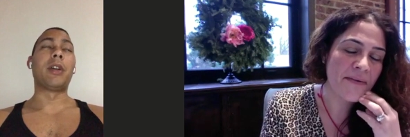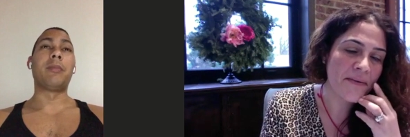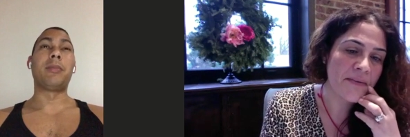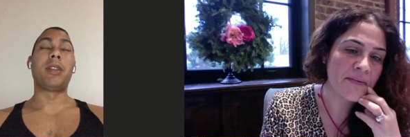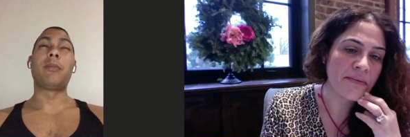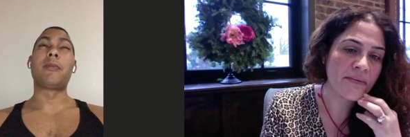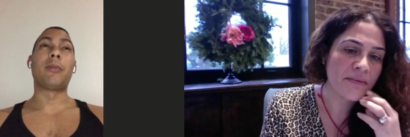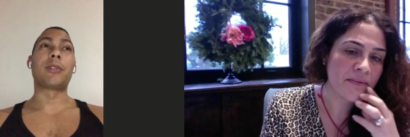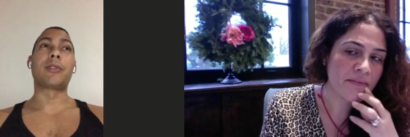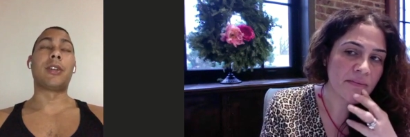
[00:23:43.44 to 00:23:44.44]
Speaker 1: hit me up
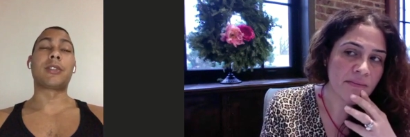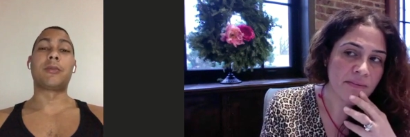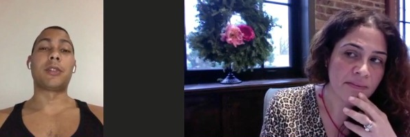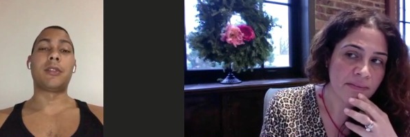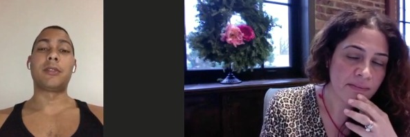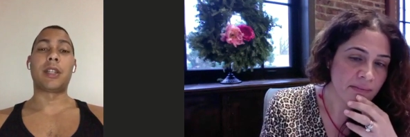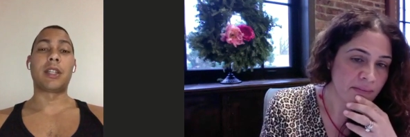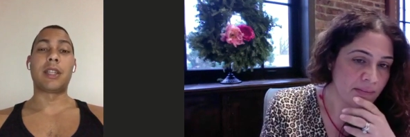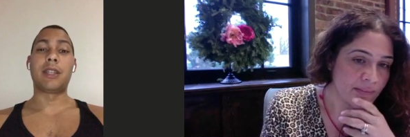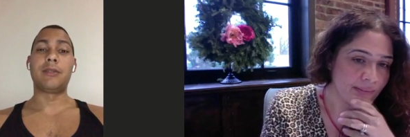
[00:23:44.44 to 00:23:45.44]
from across the world.
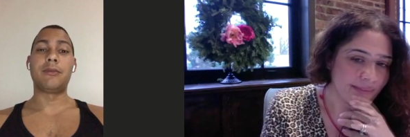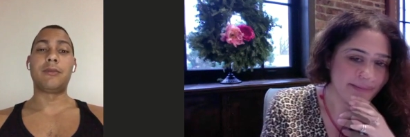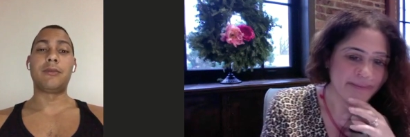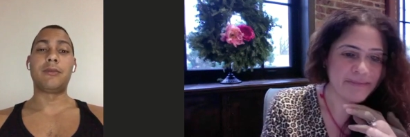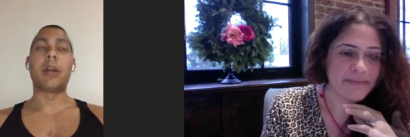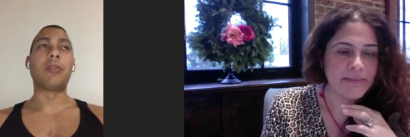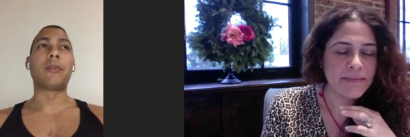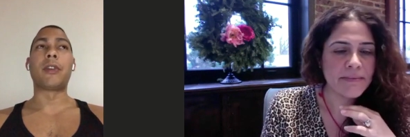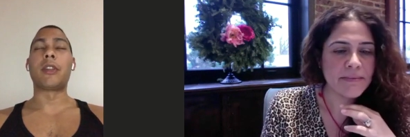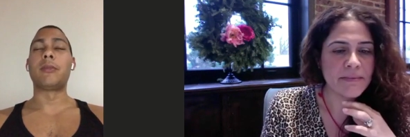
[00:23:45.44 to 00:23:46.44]
I get, and I,
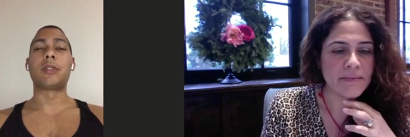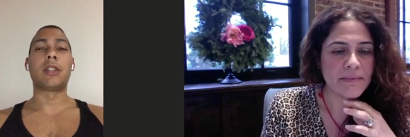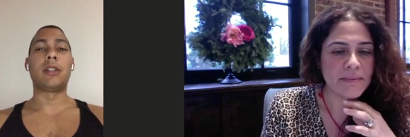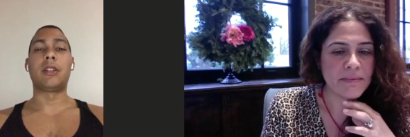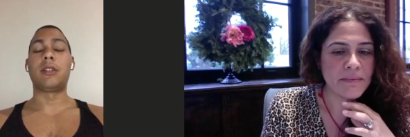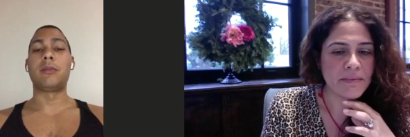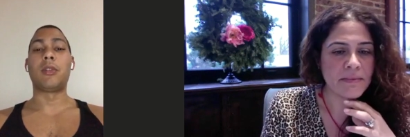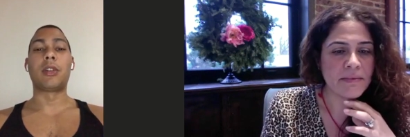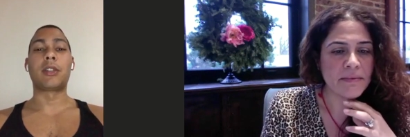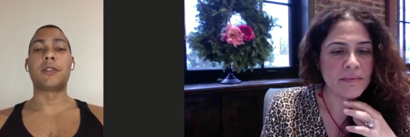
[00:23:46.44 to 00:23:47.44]
I refer them to
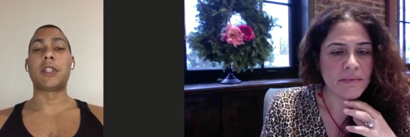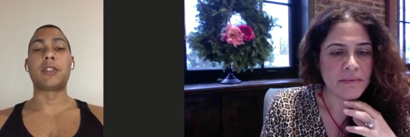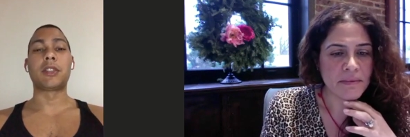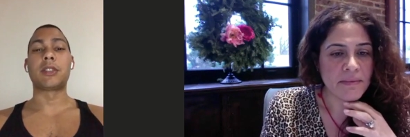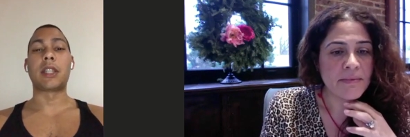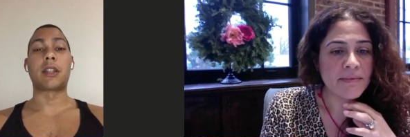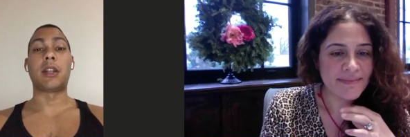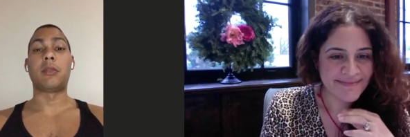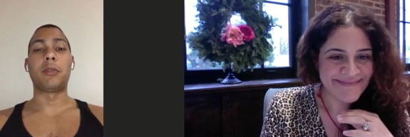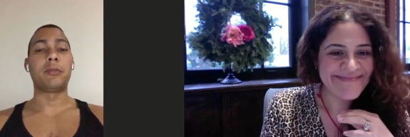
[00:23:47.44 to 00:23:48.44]
organizations that
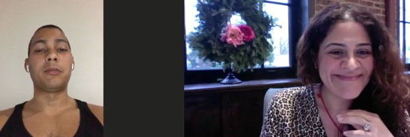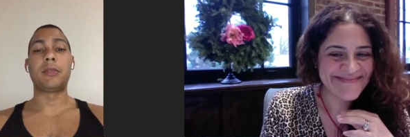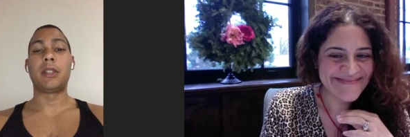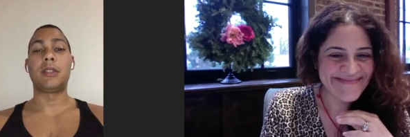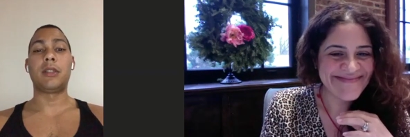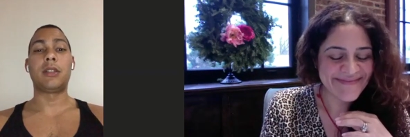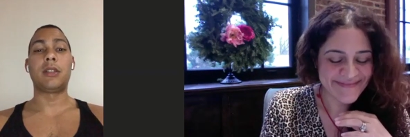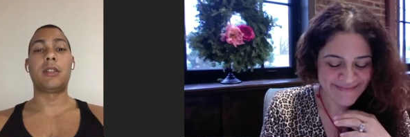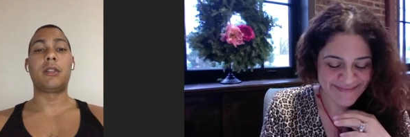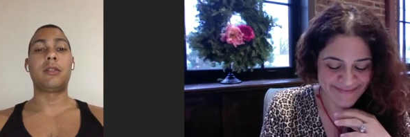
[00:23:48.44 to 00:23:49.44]
could help them in,
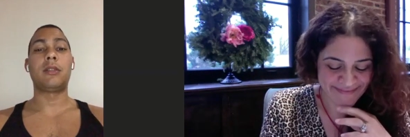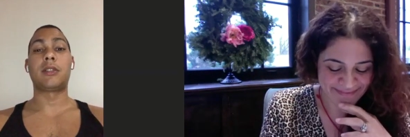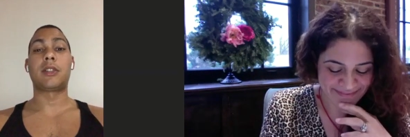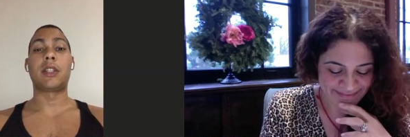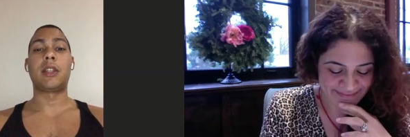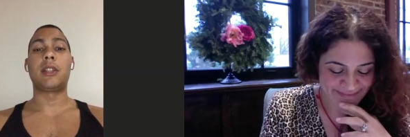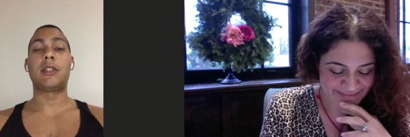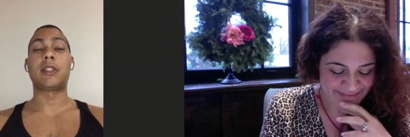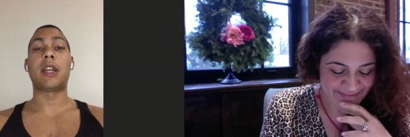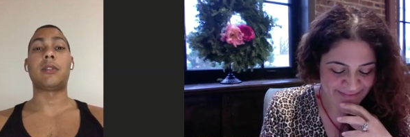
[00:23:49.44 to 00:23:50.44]
in their, their city,
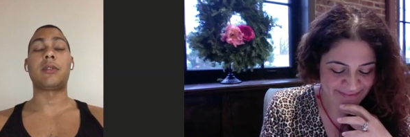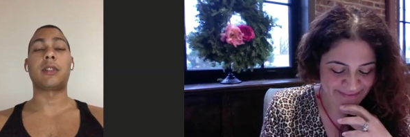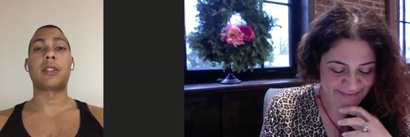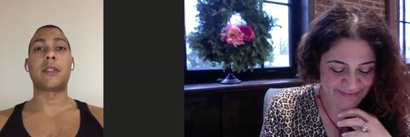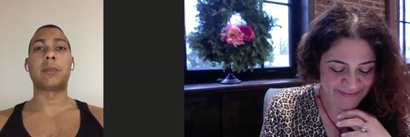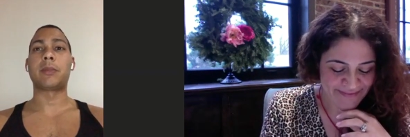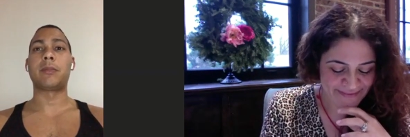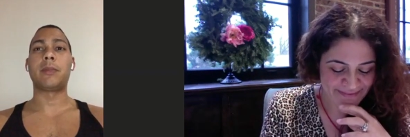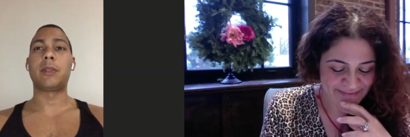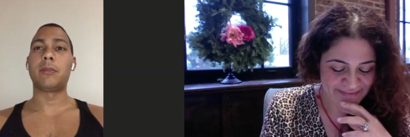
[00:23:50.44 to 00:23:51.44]
their town, because I'm,
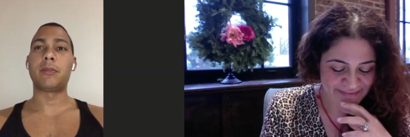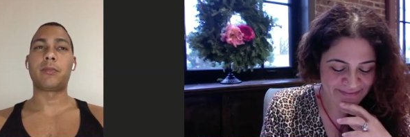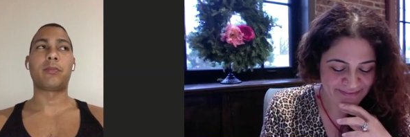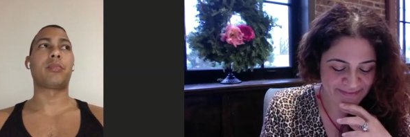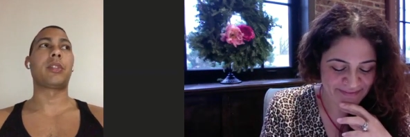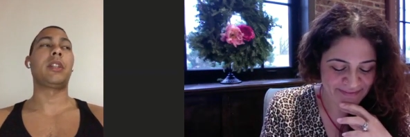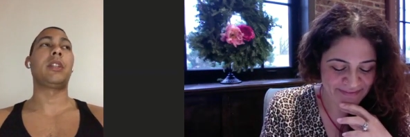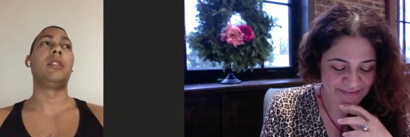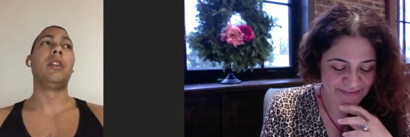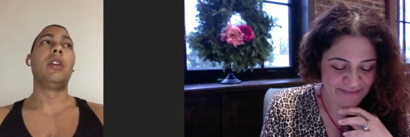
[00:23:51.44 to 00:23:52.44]
I'm
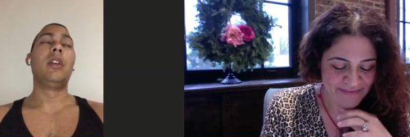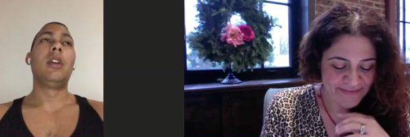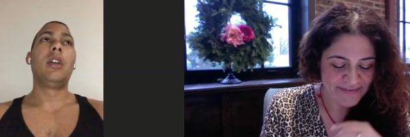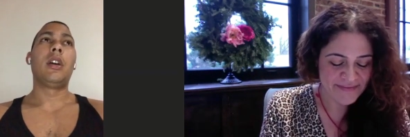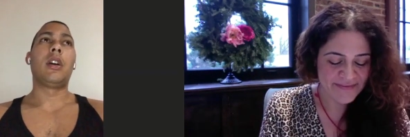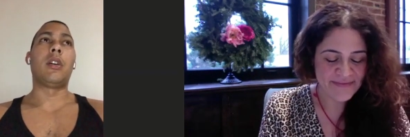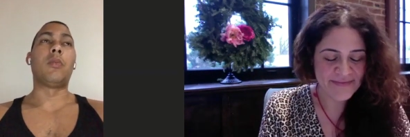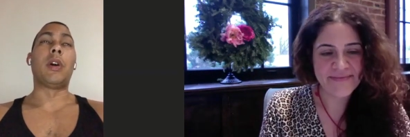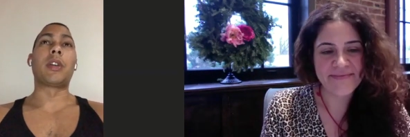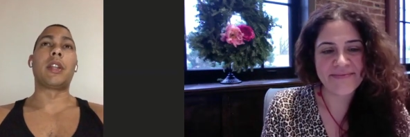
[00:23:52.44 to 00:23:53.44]
pretty uh,
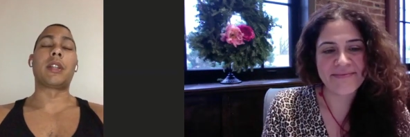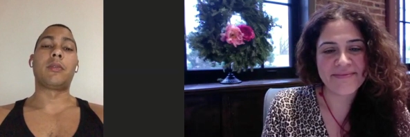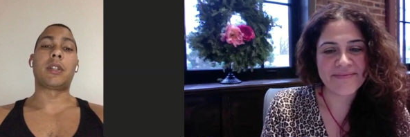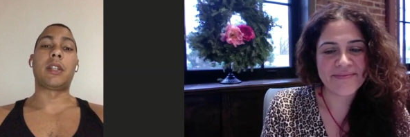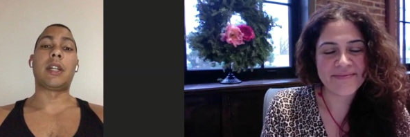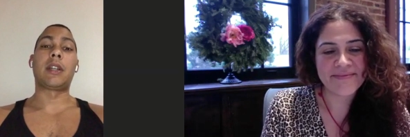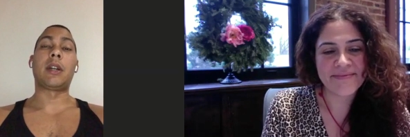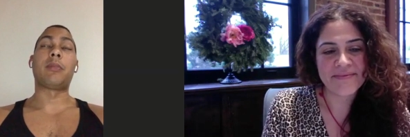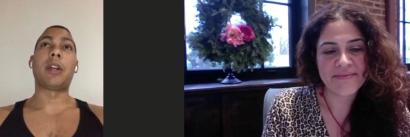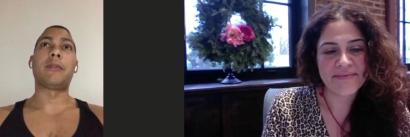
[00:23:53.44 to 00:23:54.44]
well connected with a lot of
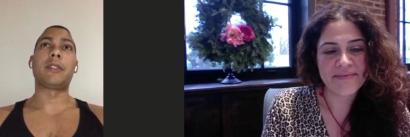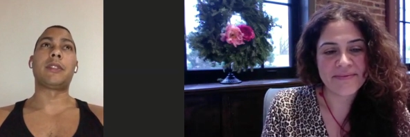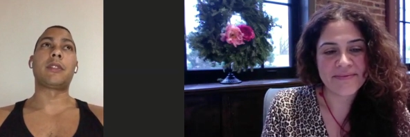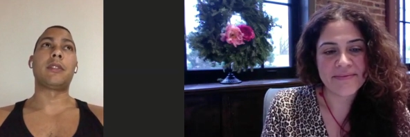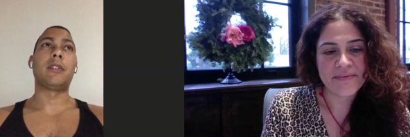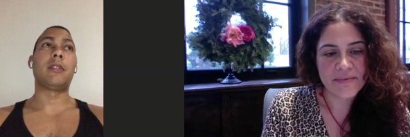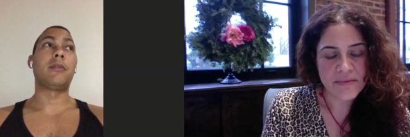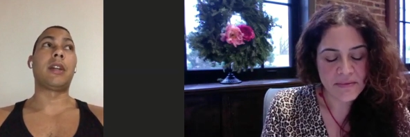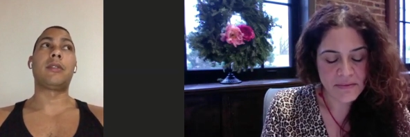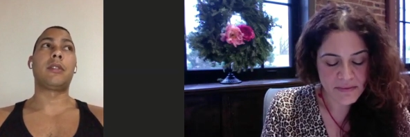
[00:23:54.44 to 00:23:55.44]
nonprofits
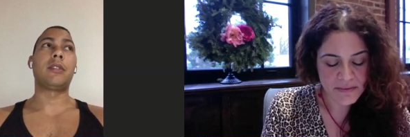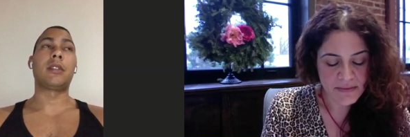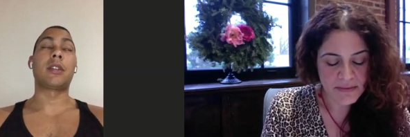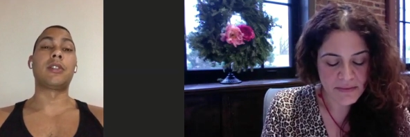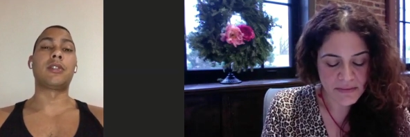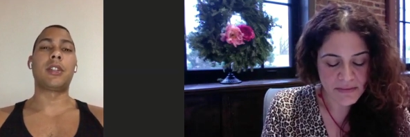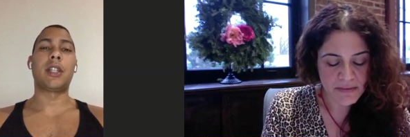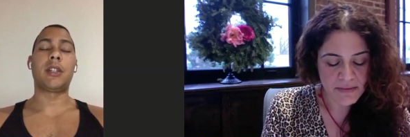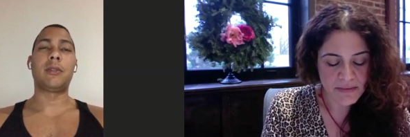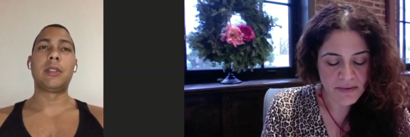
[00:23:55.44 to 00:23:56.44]
around the, the country
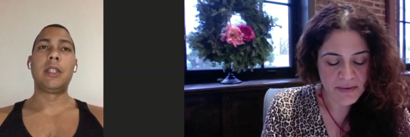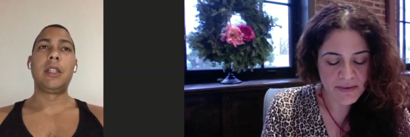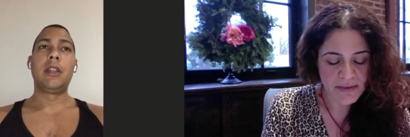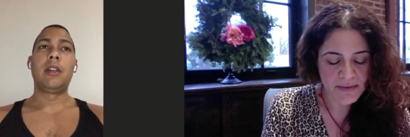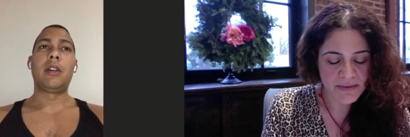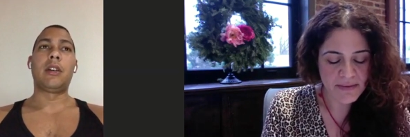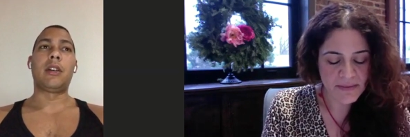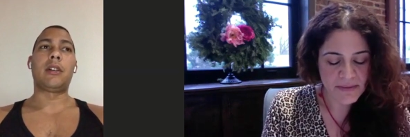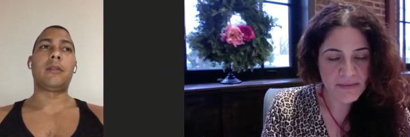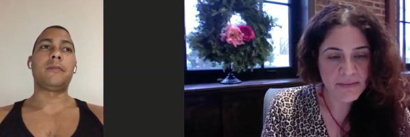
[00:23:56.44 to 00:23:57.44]
now.
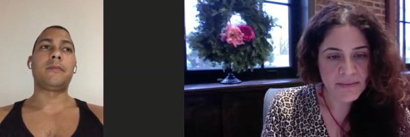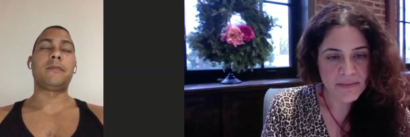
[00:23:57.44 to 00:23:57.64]
Um,